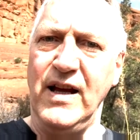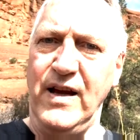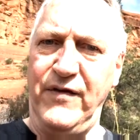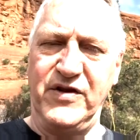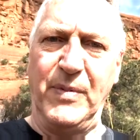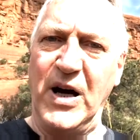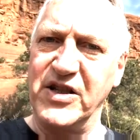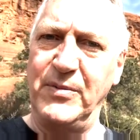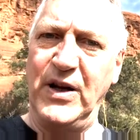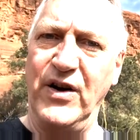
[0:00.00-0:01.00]
if it's
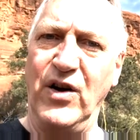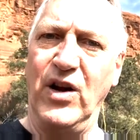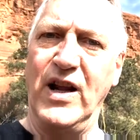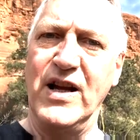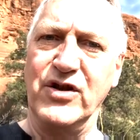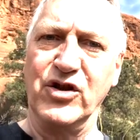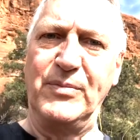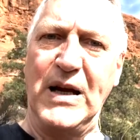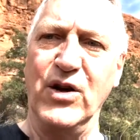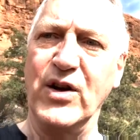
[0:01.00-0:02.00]
possible at all just
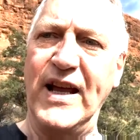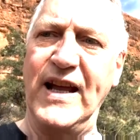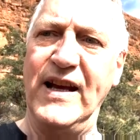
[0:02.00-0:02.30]
by looking.